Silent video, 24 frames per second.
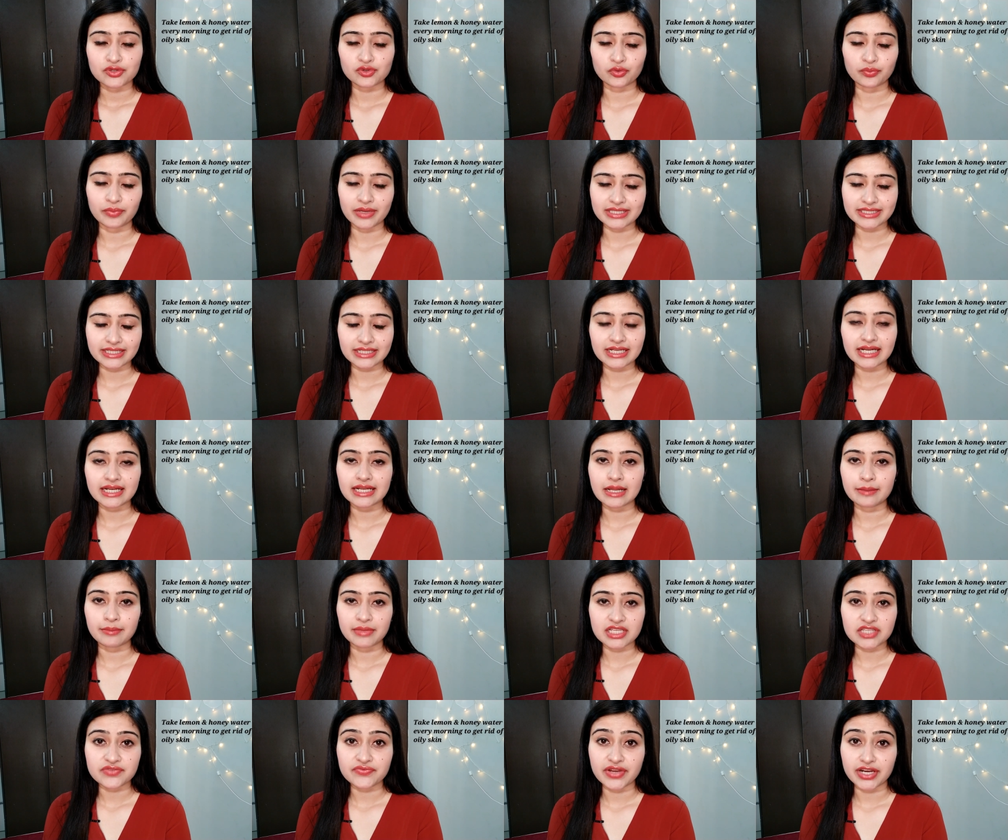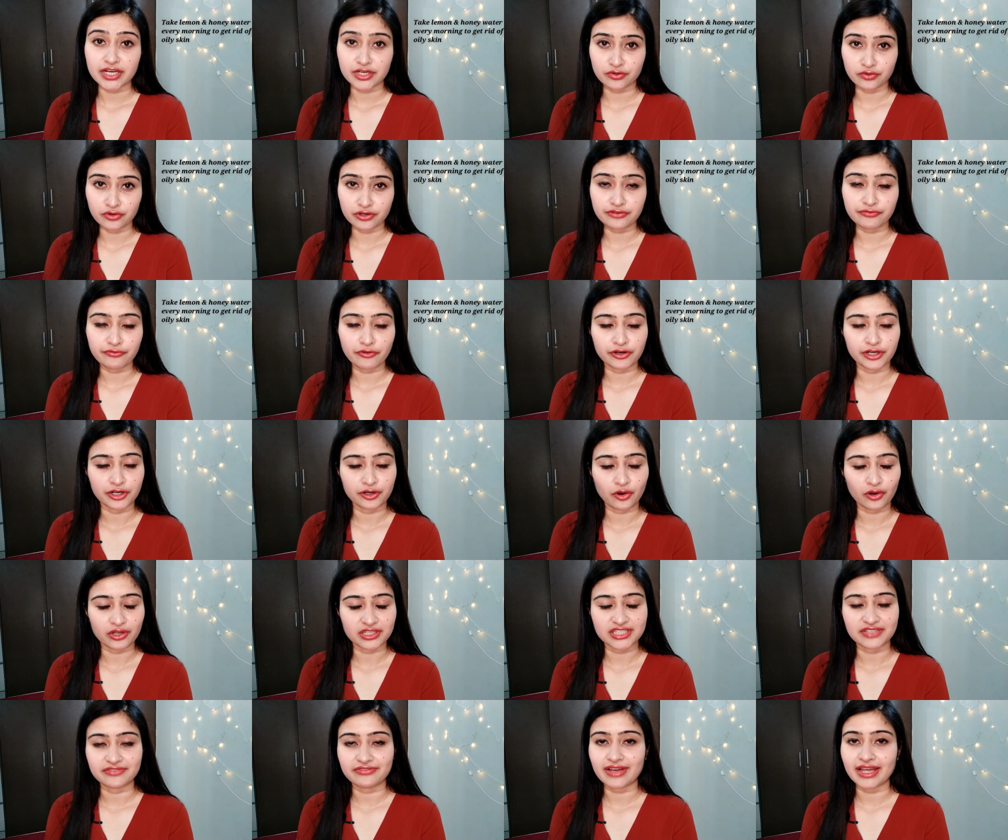So basically lemon is very good for
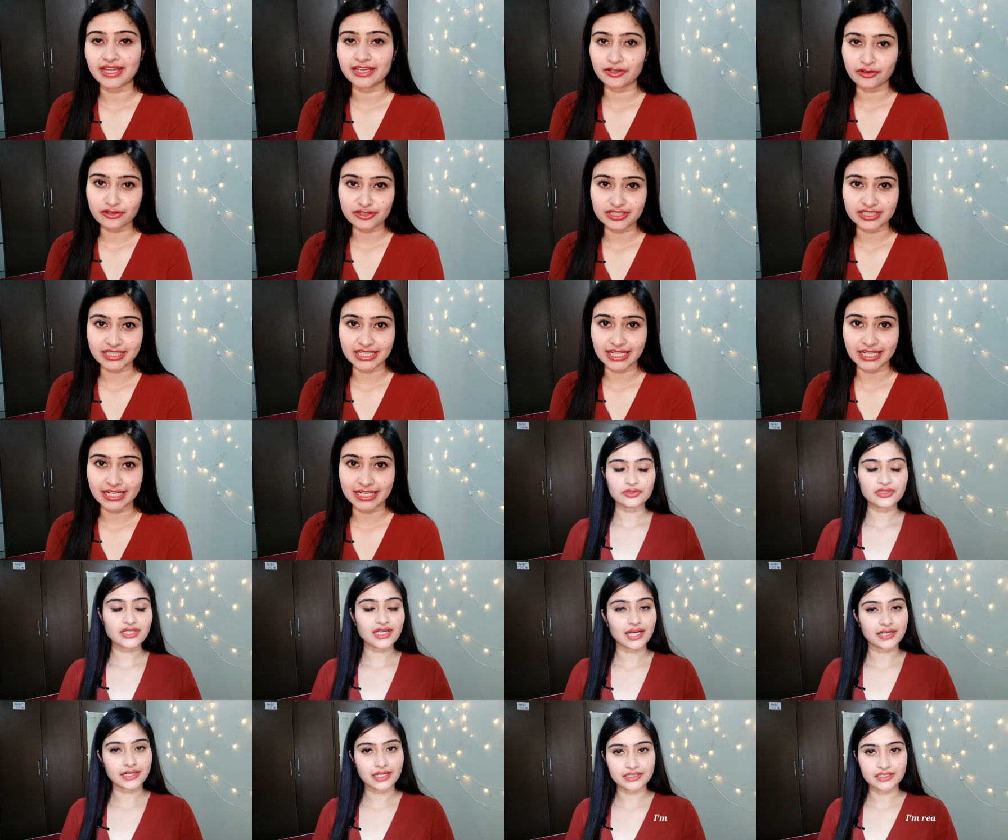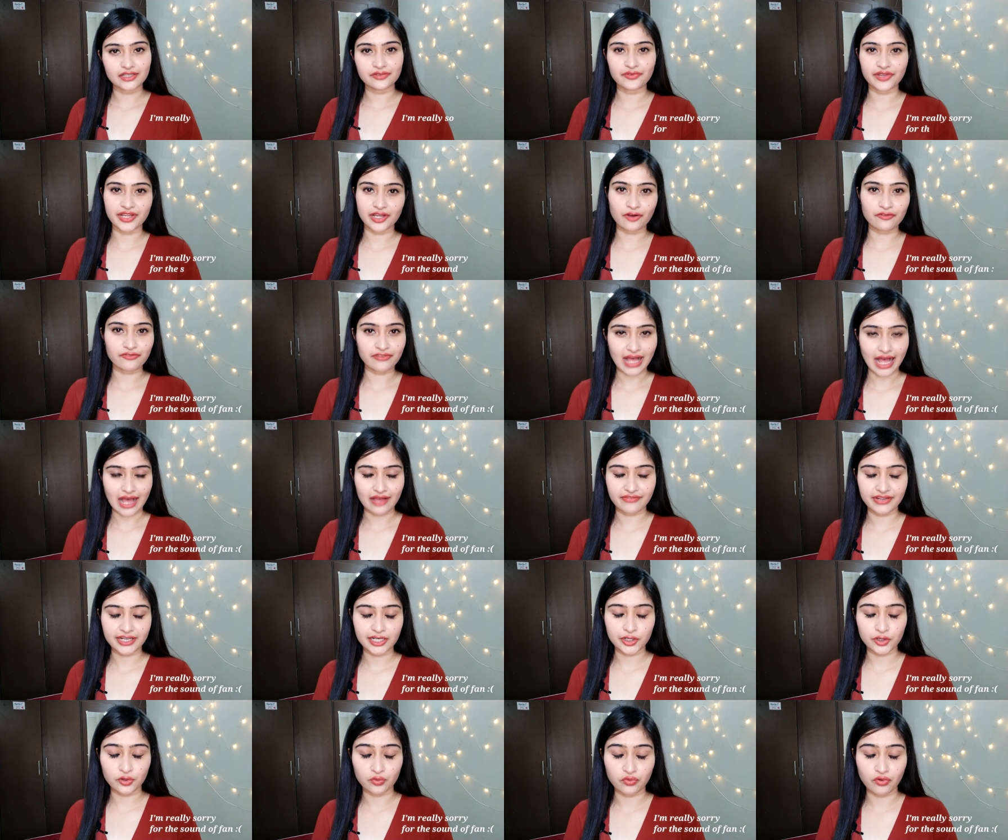detoxifying your skin. Now the another way of
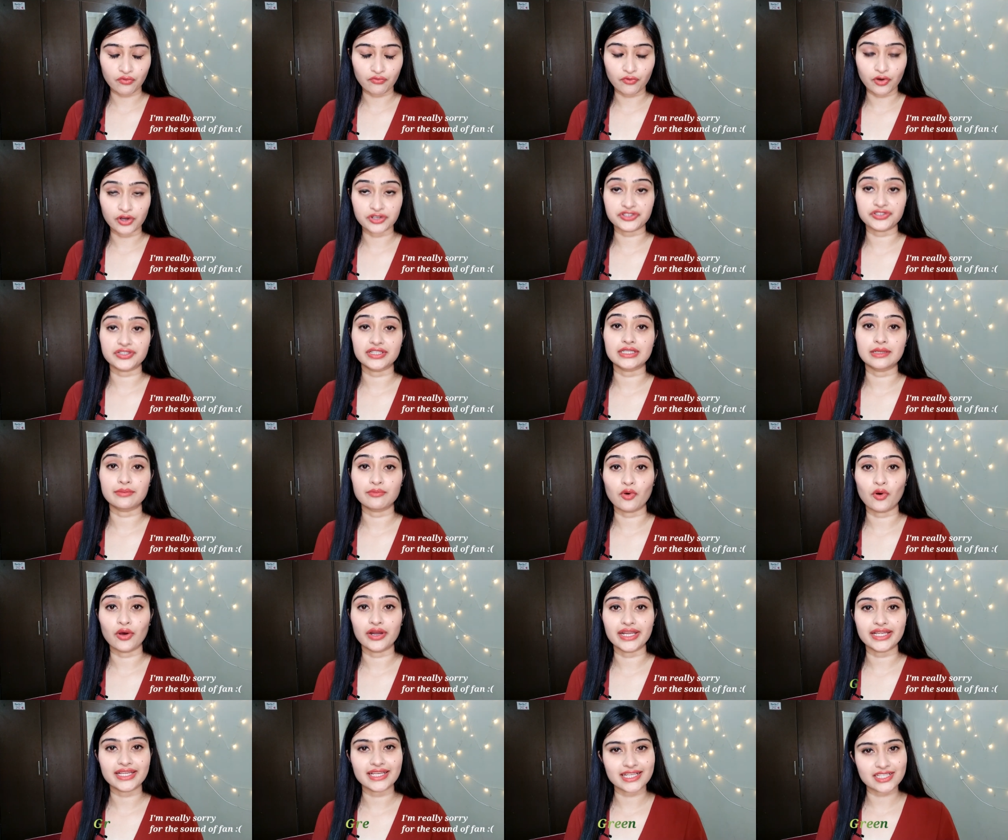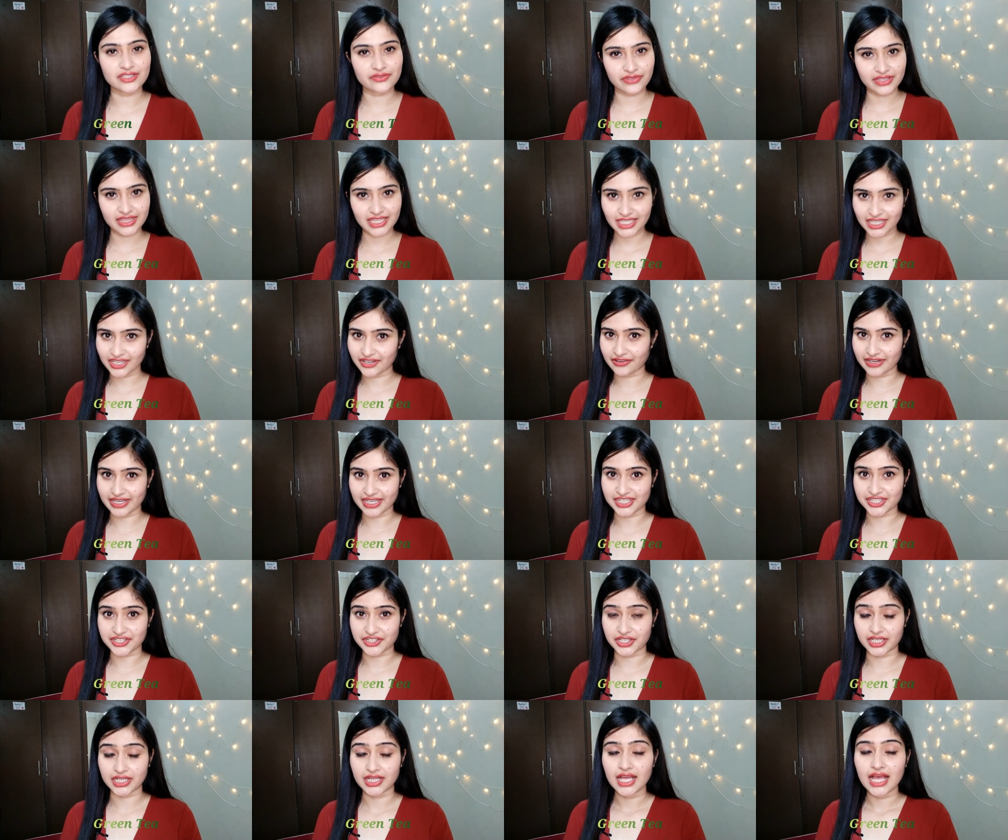having lukewarm water in the morning is with the
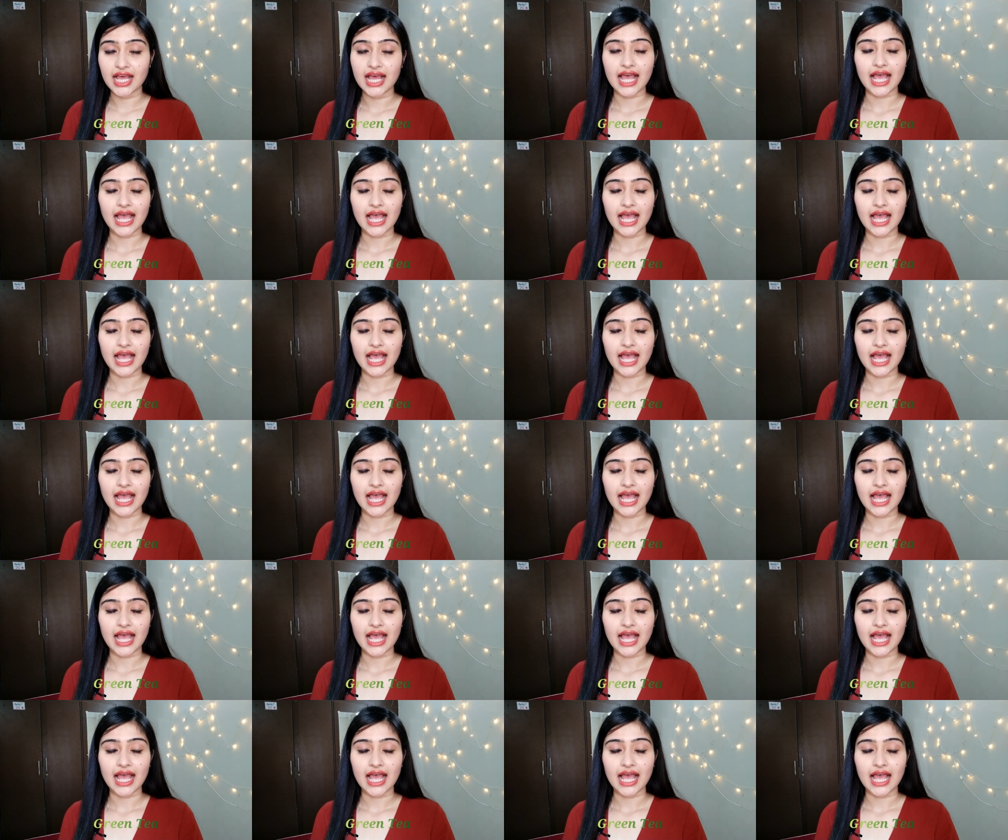green tea,